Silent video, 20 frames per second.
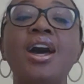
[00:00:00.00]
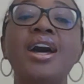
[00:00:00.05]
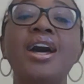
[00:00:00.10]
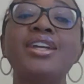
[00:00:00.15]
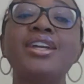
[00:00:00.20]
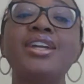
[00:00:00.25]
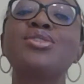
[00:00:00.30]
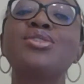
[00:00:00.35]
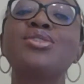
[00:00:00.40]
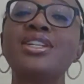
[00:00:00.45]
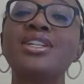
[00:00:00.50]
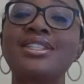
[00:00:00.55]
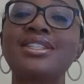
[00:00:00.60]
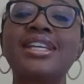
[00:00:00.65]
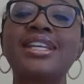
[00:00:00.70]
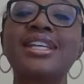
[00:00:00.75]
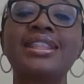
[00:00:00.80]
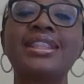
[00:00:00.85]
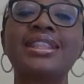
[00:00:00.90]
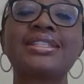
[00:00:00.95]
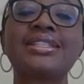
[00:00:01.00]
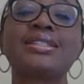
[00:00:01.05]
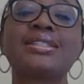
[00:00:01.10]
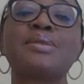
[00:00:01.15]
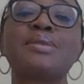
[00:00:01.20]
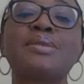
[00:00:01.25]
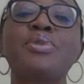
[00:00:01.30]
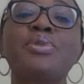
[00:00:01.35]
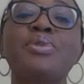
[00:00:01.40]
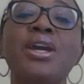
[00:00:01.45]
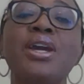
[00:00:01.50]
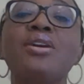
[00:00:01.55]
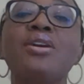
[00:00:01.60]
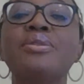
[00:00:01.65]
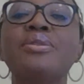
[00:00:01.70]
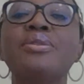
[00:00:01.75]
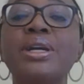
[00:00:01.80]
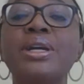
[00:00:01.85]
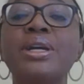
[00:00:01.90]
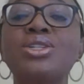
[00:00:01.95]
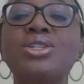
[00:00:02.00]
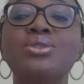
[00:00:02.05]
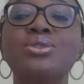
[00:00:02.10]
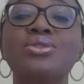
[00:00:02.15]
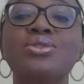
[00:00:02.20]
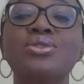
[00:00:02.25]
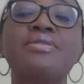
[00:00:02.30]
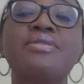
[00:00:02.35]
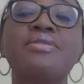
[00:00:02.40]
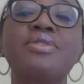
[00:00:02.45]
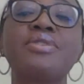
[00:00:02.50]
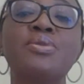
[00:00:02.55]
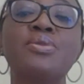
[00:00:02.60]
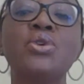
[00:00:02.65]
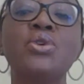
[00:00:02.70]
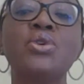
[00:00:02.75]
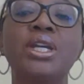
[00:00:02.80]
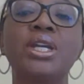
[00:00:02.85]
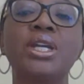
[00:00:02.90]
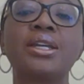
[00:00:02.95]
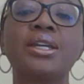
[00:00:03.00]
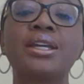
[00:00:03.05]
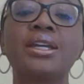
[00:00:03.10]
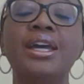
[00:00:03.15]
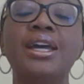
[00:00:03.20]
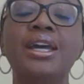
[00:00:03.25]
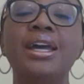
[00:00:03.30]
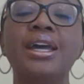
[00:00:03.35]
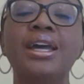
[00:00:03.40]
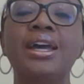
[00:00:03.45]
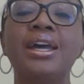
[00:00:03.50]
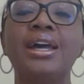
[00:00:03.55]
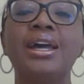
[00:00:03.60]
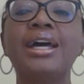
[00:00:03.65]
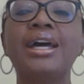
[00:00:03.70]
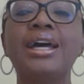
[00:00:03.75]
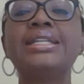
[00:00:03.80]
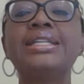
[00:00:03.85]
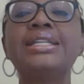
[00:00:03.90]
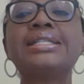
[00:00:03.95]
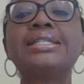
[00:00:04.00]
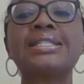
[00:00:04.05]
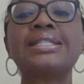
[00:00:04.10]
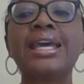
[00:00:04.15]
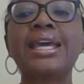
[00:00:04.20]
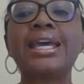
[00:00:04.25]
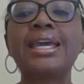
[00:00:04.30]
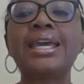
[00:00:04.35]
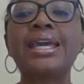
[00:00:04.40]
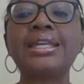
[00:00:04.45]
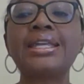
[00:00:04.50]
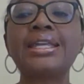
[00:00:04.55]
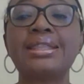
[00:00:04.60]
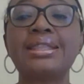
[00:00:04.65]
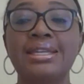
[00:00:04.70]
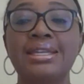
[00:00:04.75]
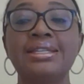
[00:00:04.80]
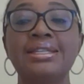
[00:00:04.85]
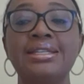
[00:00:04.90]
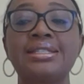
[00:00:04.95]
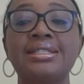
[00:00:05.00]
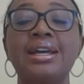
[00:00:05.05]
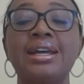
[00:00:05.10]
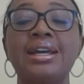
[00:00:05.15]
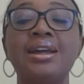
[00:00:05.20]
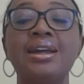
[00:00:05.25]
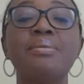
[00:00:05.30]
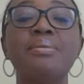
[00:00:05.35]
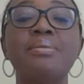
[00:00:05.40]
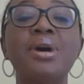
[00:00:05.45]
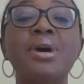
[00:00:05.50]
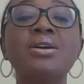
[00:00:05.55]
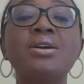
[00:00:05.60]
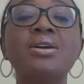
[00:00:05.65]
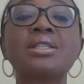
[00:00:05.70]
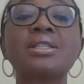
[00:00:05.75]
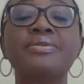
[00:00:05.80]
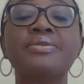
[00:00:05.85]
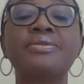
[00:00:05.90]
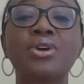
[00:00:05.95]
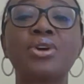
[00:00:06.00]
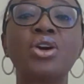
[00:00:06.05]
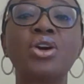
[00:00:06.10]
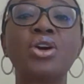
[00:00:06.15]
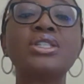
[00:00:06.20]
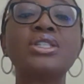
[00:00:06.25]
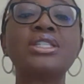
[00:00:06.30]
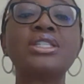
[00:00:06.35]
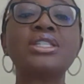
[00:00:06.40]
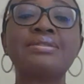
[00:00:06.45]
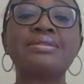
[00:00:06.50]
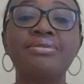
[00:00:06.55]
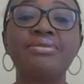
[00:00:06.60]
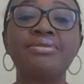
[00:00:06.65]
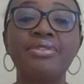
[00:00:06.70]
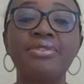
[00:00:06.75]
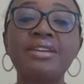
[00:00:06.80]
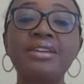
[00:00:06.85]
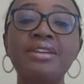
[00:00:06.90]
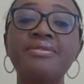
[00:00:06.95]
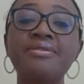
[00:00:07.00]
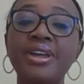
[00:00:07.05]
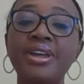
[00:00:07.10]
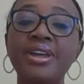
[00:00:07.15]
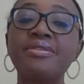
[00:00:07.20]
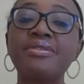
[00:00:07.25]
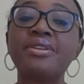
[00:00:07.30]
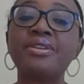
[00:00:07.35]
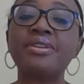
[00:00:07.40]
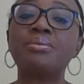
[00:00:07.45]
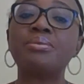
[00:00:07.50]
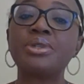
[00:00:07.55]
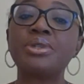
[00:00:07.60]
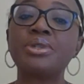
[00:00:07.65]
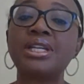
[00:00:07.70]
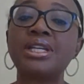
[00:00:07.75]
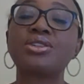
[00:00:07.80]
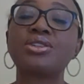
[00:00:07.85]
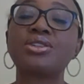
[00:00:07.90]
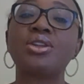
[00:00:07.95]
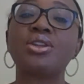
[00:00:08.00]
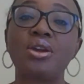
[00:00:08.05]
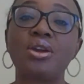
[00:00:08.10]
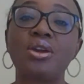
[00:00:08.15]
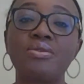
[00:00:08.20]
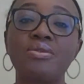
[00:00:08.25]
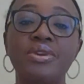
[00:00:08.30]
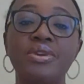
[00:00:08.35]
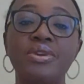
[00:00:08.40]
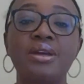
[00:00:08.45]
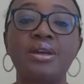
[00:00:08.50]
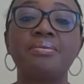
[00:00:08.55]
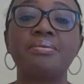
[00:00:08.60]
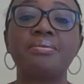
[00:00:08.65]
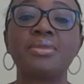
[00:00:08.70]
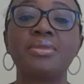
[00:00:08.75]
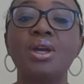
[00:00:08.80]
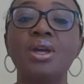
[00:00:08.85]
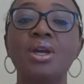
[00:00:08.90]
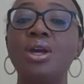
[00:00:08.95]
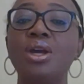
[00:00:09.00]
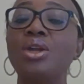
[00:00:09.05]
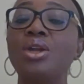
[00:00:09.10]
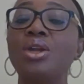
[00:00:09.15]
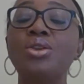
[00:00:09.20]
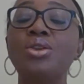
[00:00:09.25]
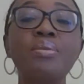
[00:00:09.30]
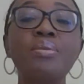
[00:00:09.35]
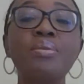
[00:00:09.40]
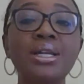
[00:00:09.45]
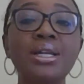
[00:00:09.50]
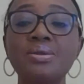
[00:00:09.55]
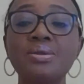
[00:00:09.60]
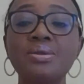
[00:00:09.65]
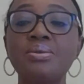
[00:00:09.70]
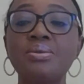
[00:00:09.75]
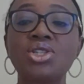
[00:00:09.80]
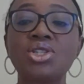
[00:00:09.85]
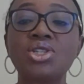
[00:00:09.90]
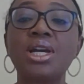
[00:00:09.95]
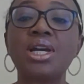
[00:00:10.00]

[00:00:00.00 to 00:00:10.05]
I try to say this as a prayer over my children every morning. And in saying this, I am asking for God's divine favor and protection over them, no matter what